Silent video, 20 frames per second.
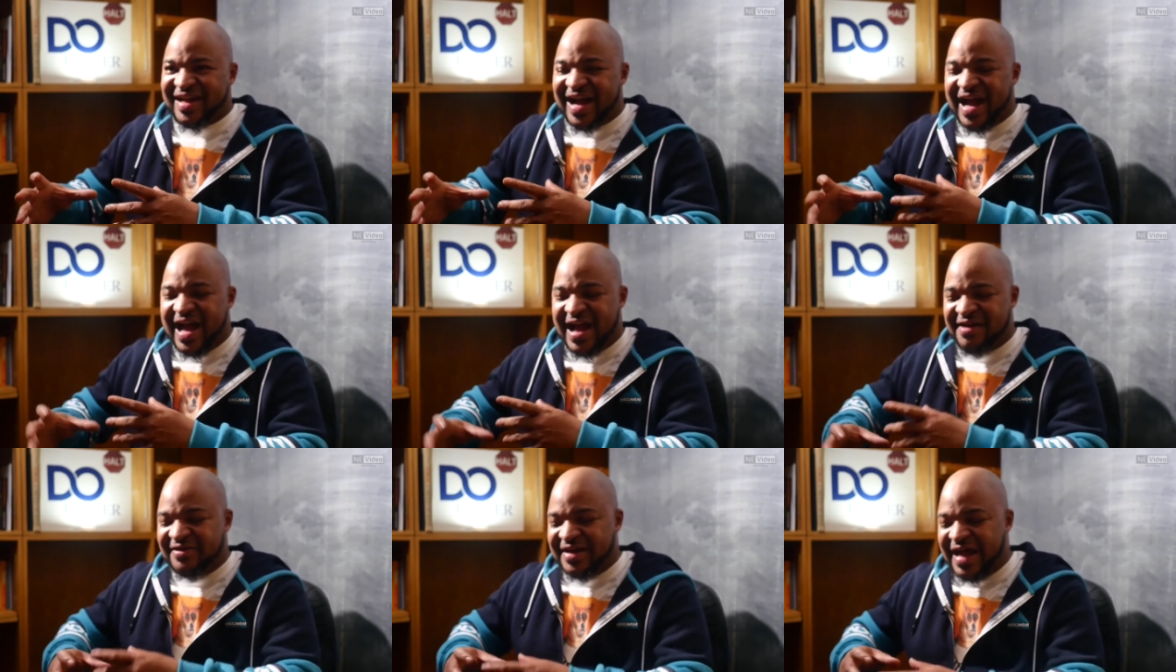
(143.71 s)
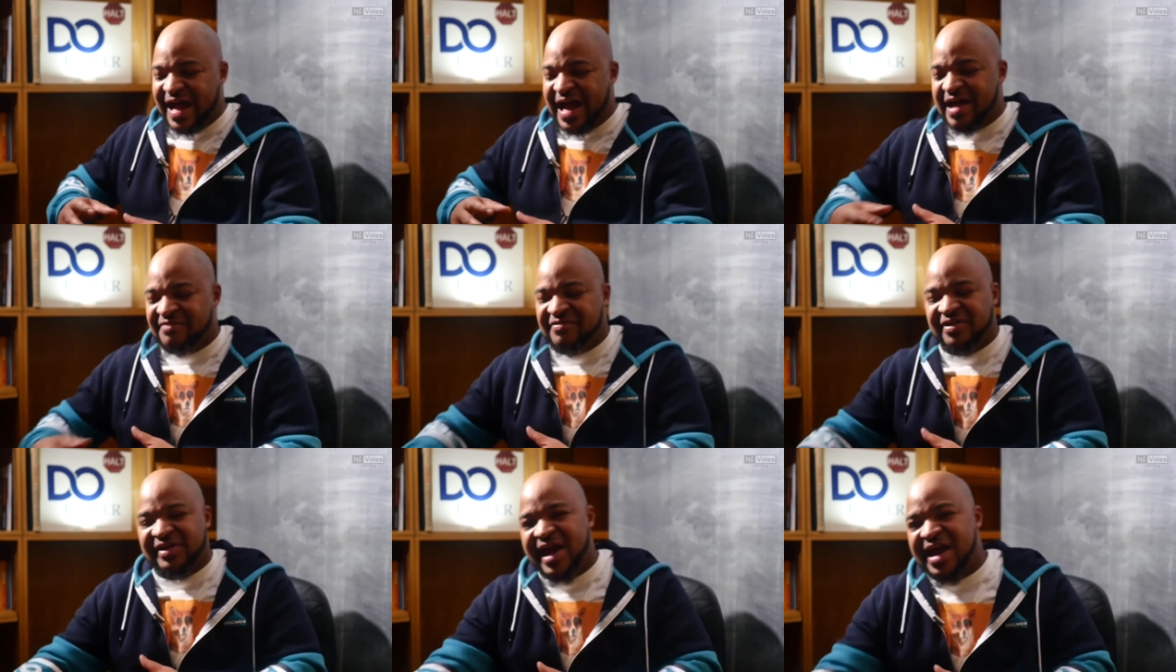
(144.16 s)
I
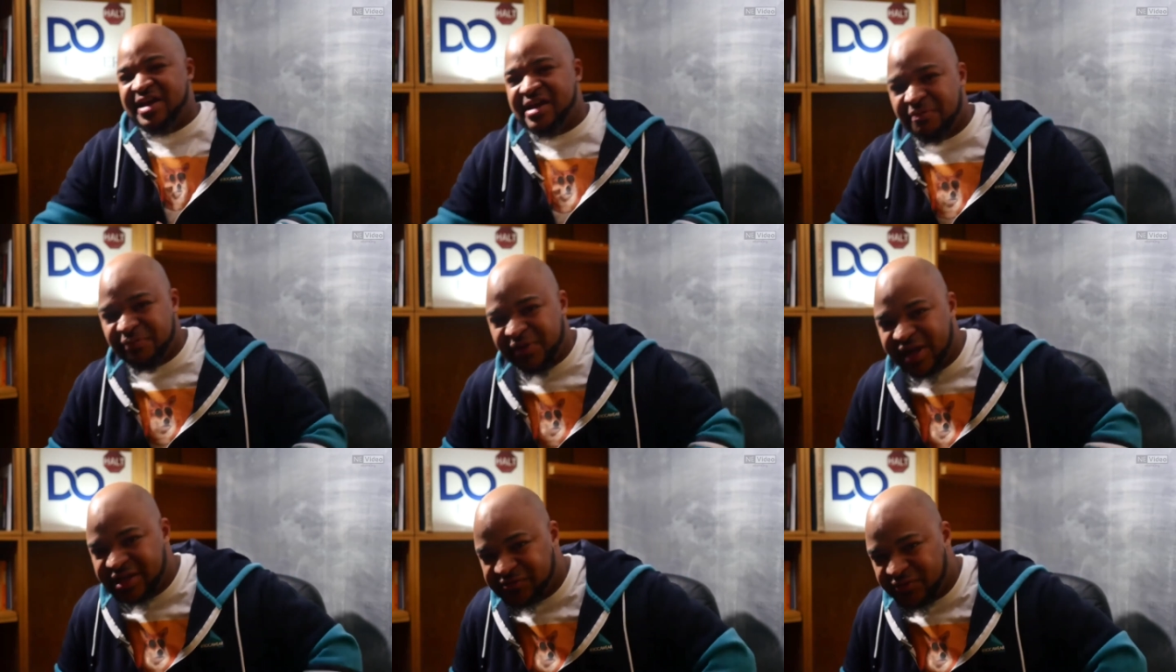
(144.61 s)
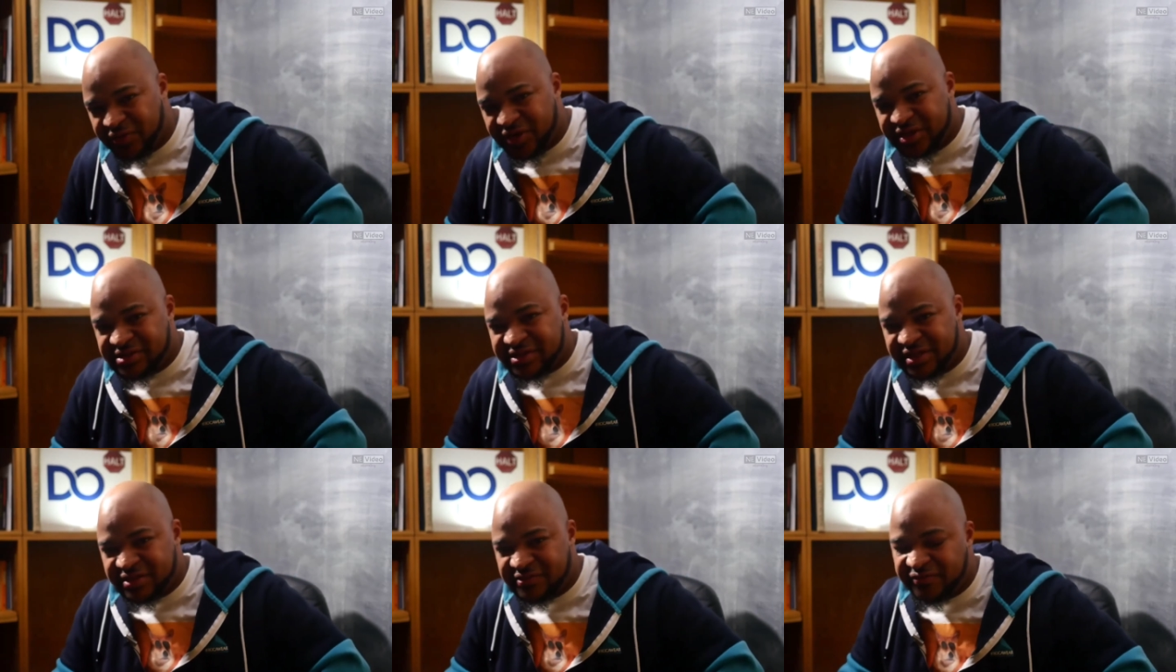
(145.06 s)
have a landing place
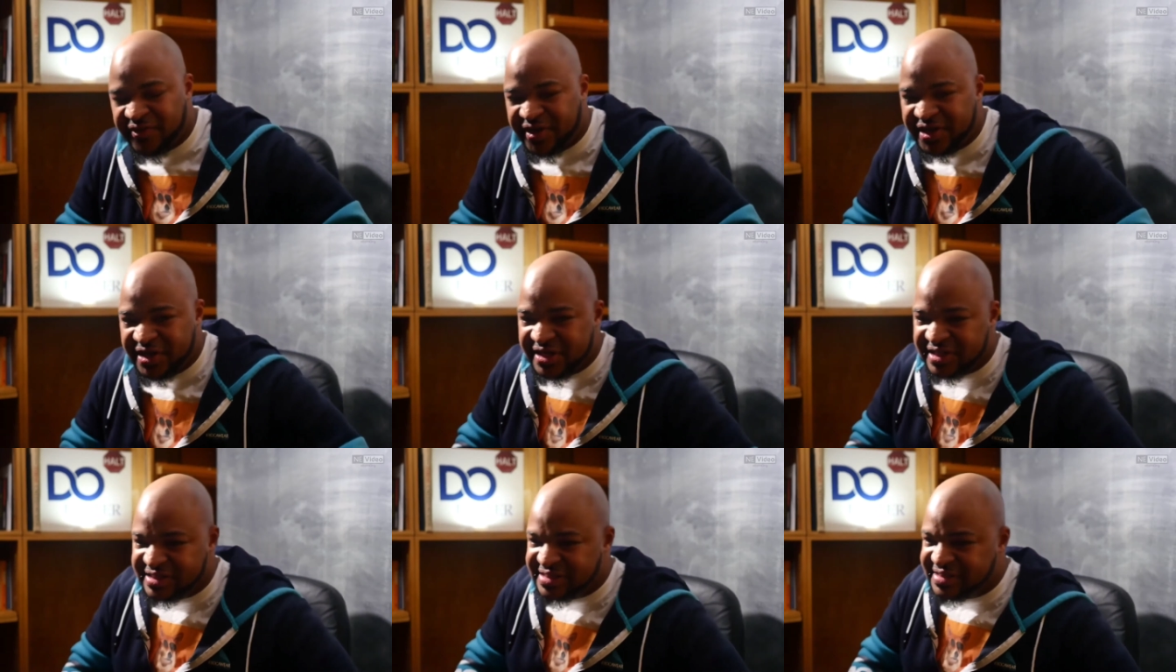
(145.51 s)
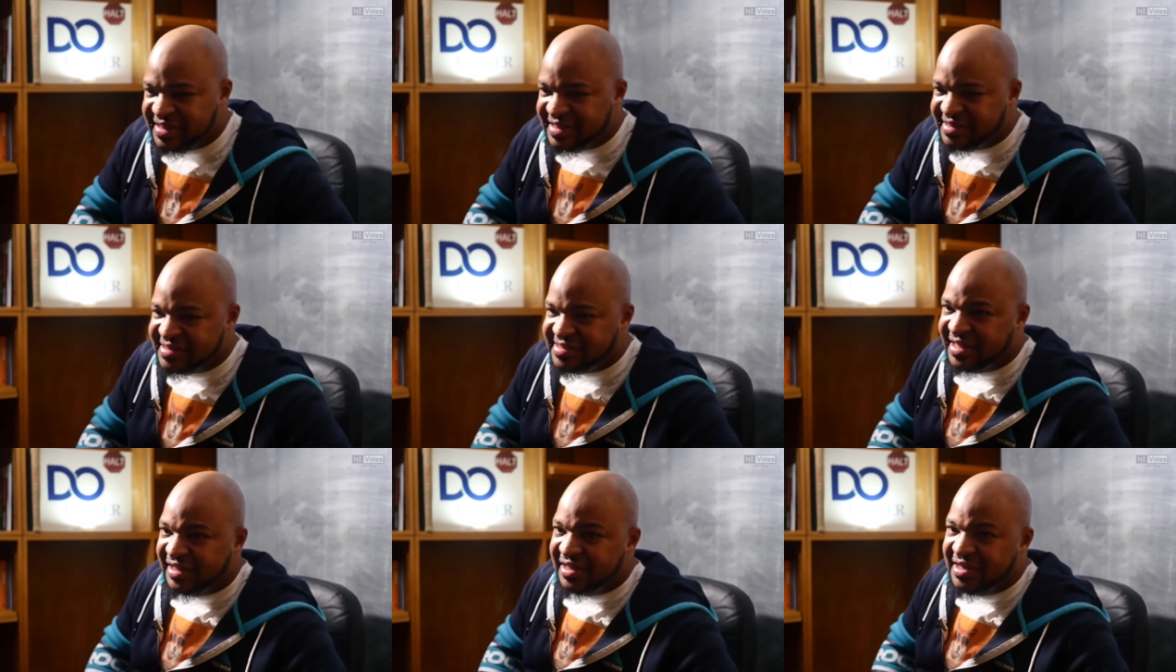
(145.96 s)
for this
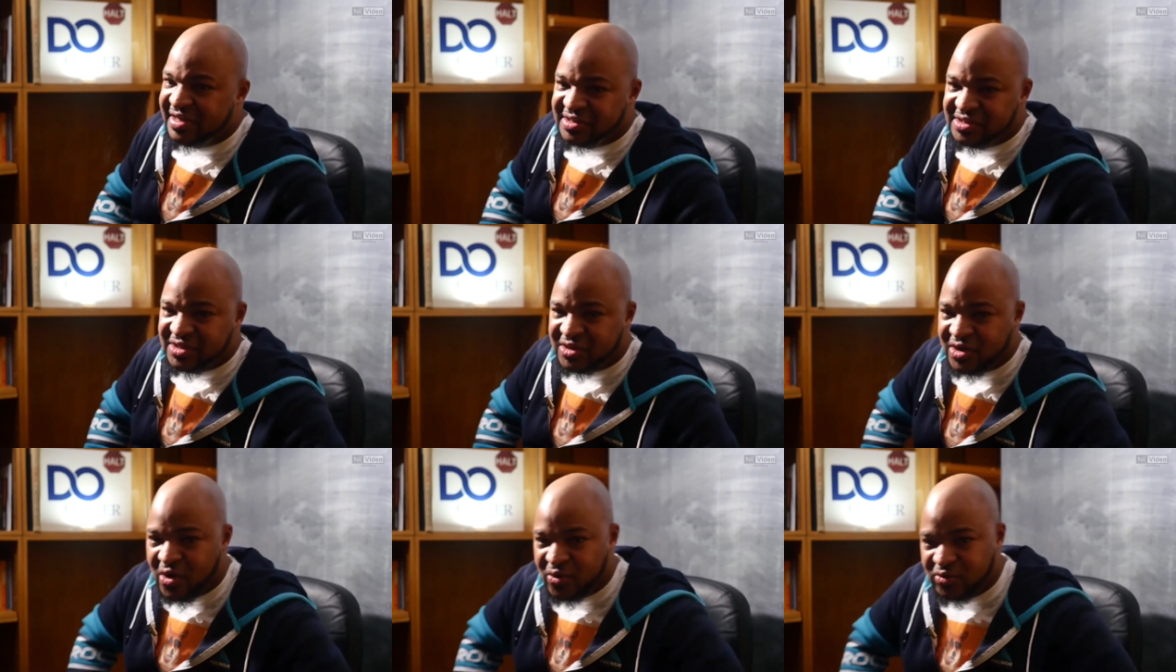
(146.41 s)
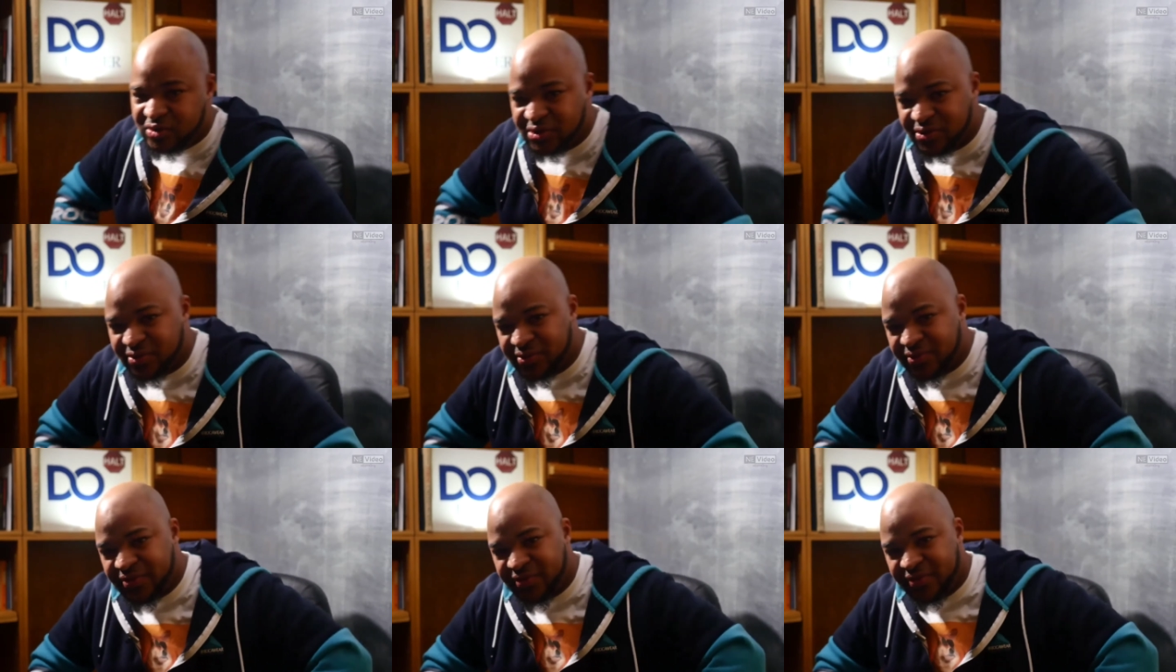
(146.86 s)
silliness to go
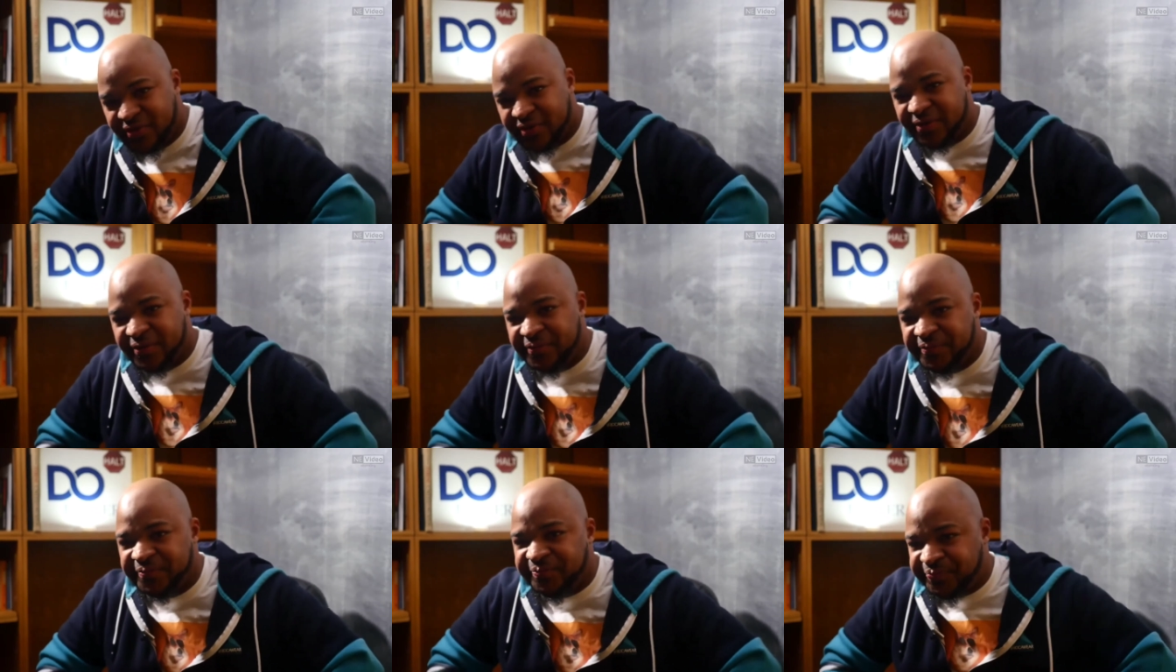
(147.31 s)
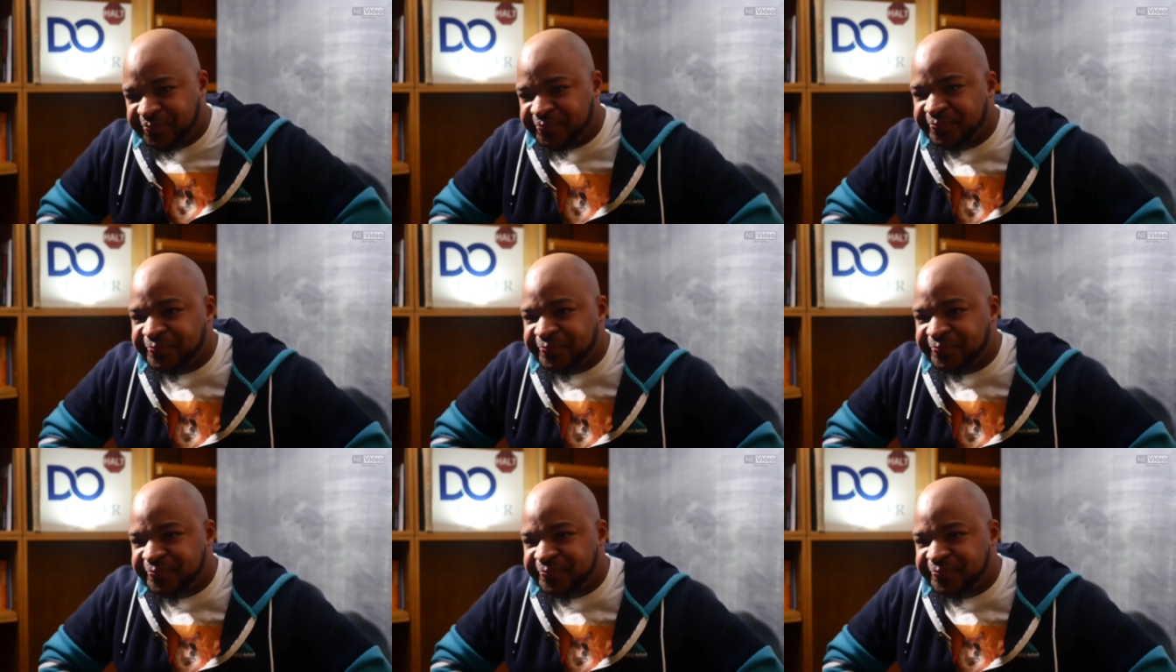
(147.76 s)
to. You know.